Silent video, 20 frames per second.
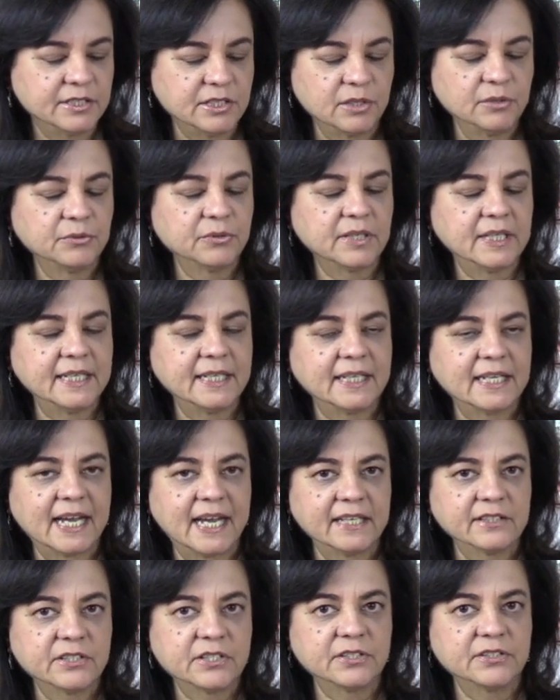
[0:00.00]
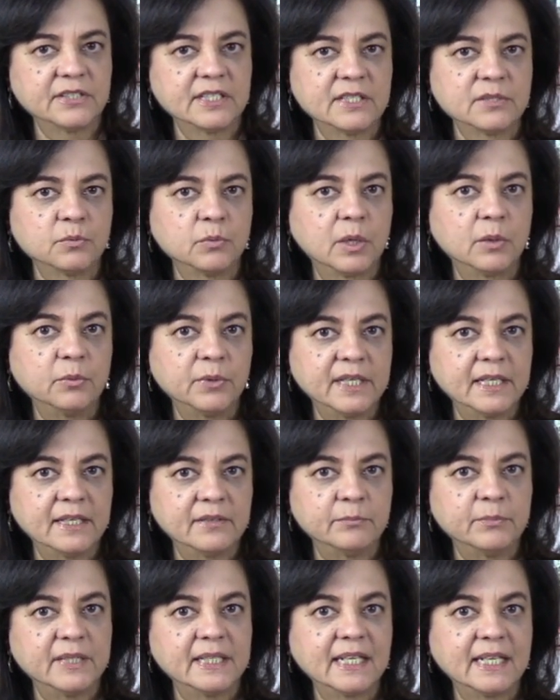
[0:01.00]
don't think cancer is what we
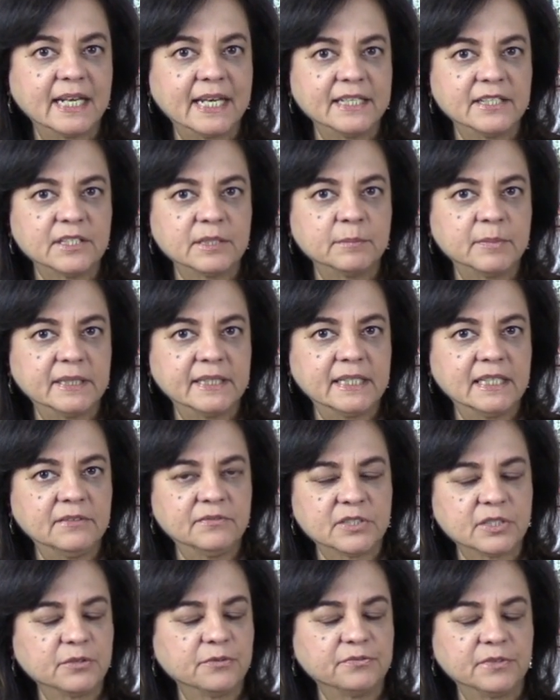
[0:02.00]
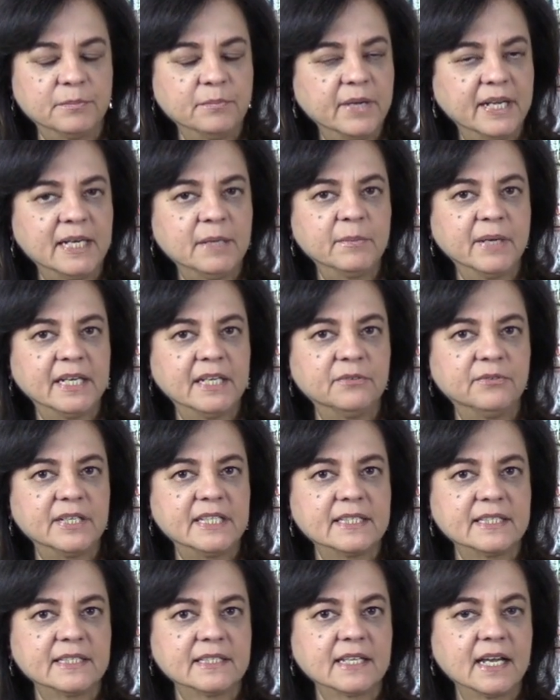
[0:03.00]
have been led to believe. So, for many, many
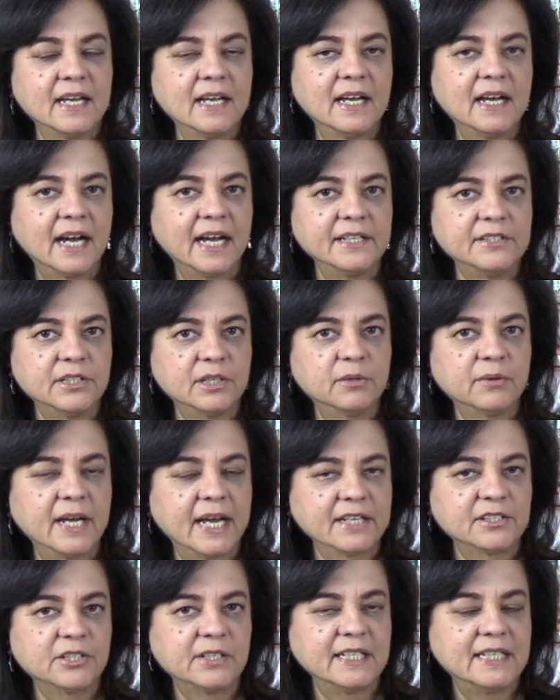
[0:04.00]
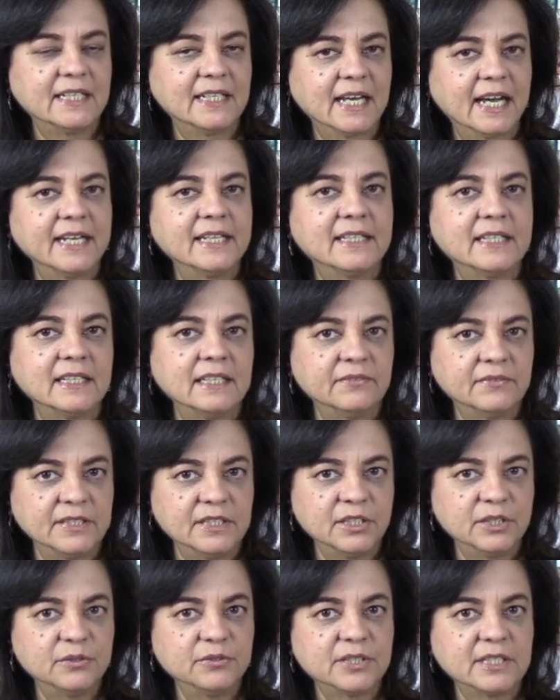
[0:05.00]
reasons, I don't actually like
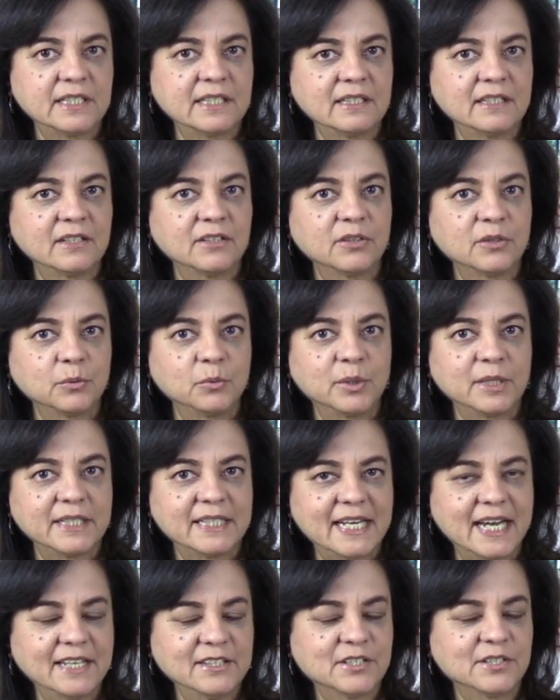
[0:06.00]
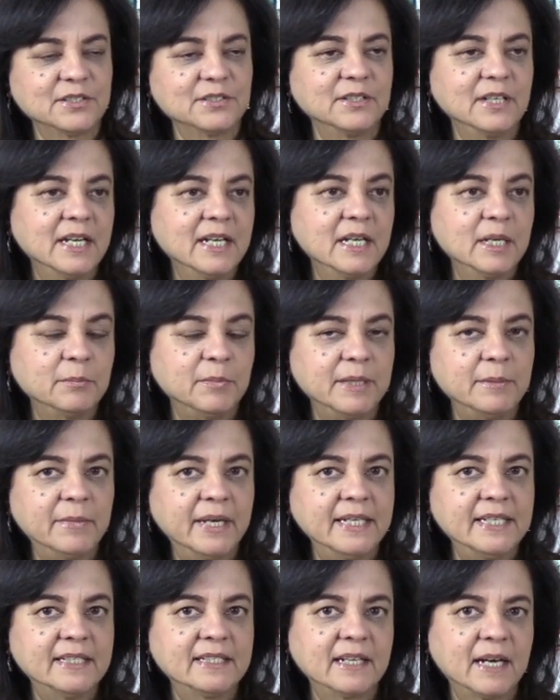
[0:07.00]
even using the word cancer. But
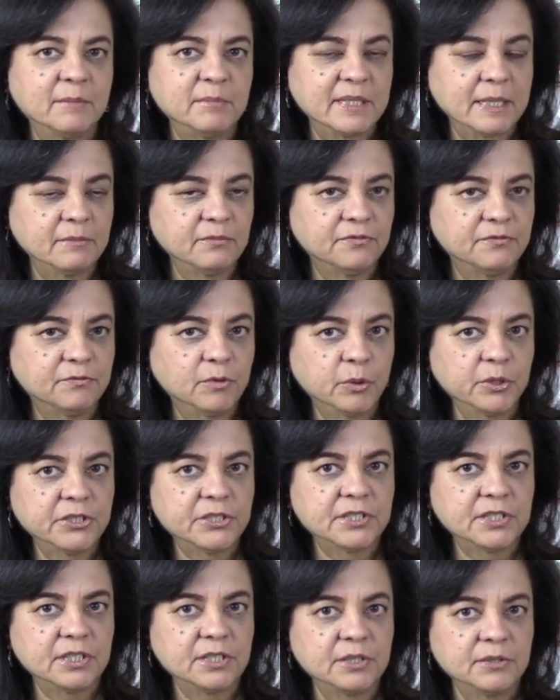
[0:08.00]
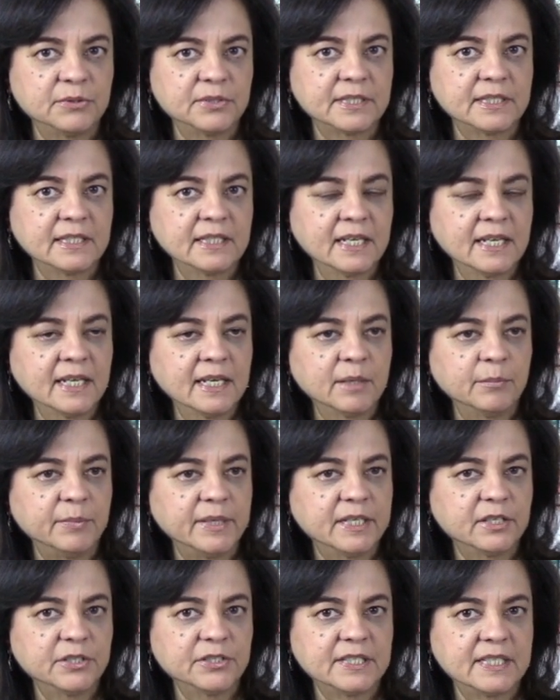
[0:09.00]
many times I'm forced to use it
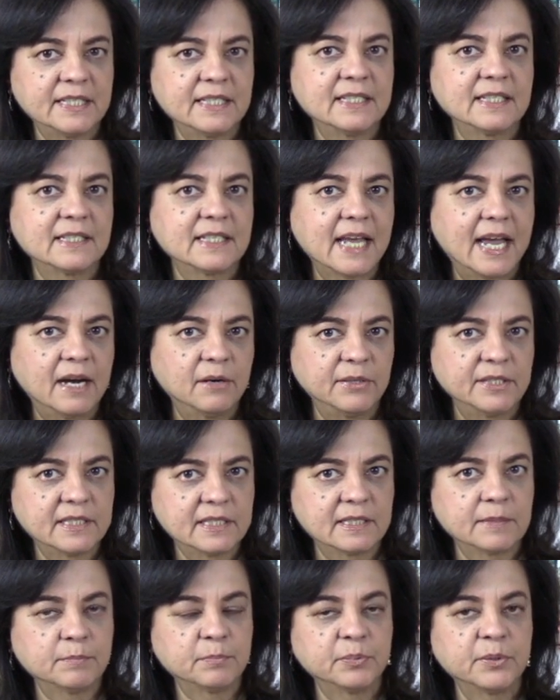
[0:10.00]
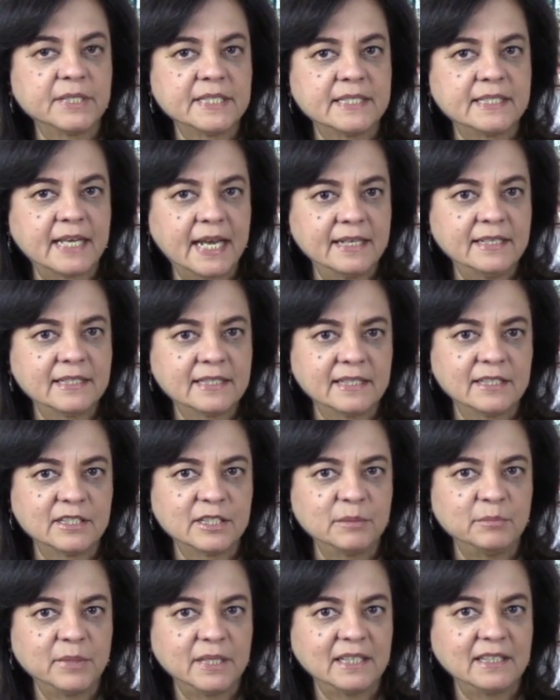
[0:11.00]
because this is how it's presented
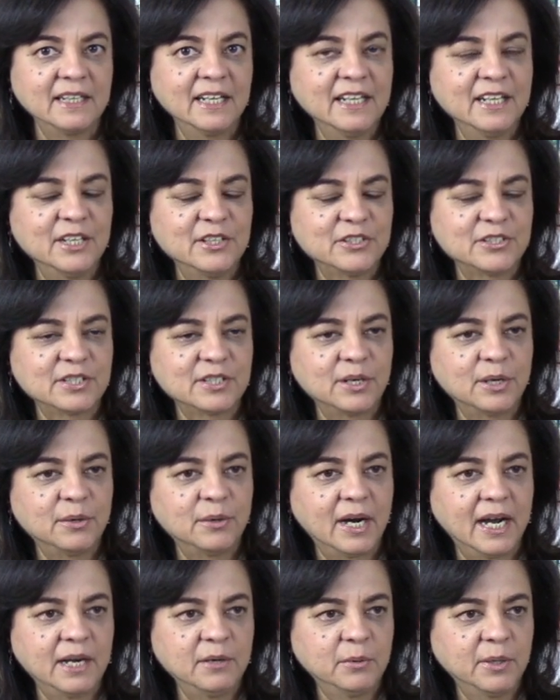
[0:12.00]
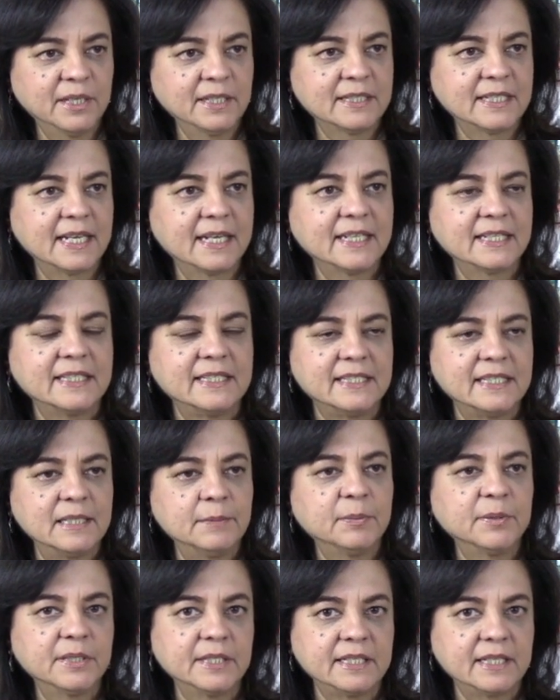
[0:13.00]
to me. So, I want to take a
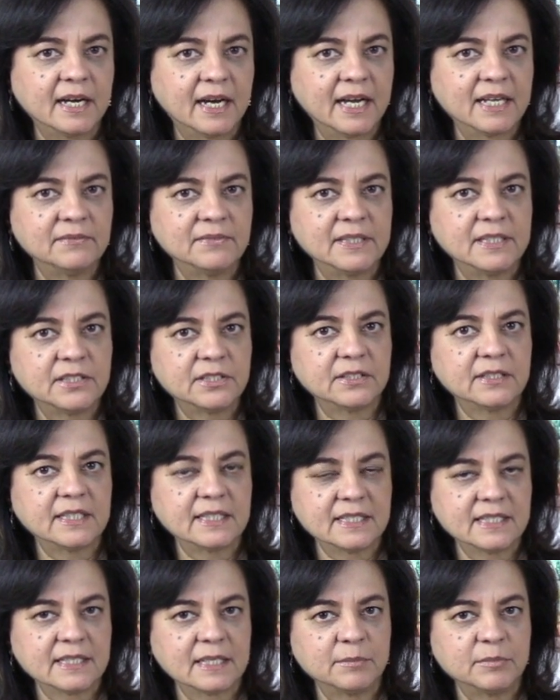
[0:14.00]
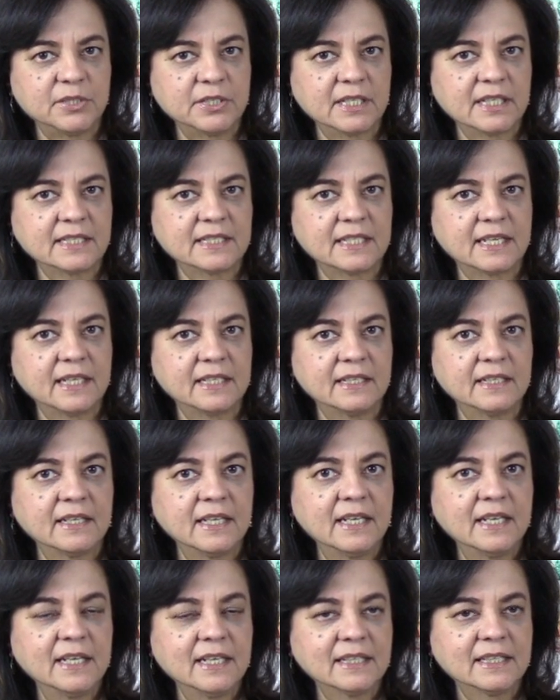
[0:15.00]
deeper dive into this subject and
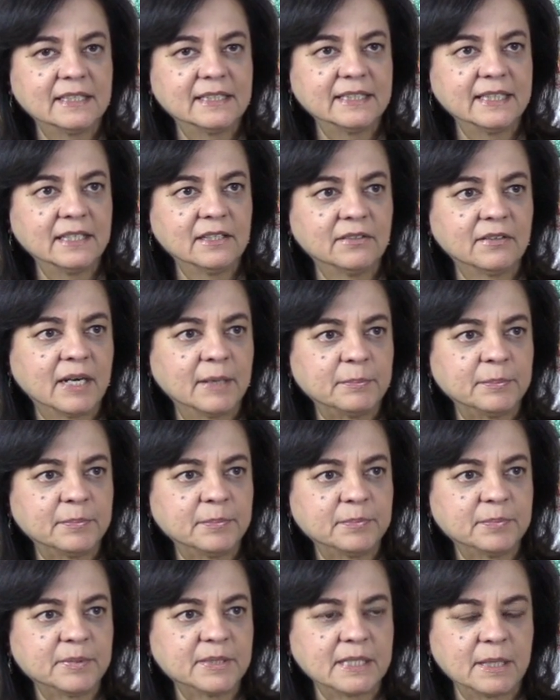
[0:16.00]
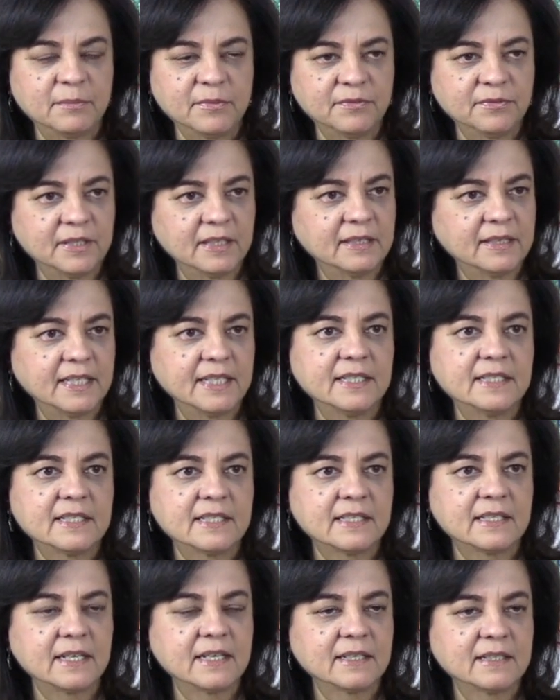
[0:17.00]
clear up some of the
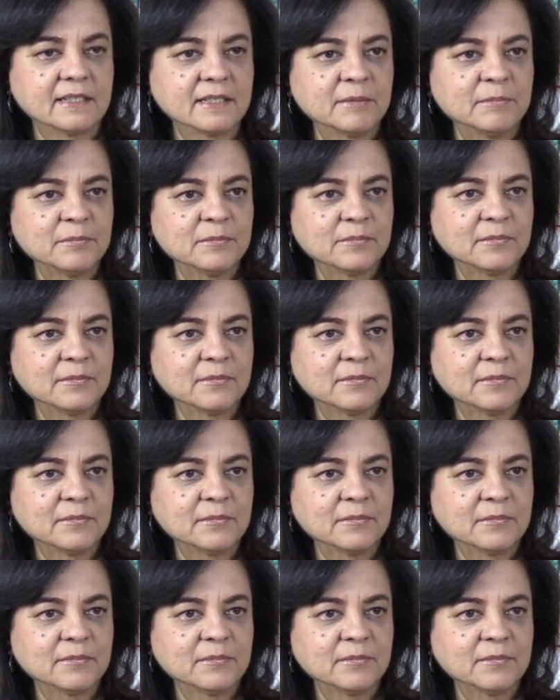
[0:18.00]
things that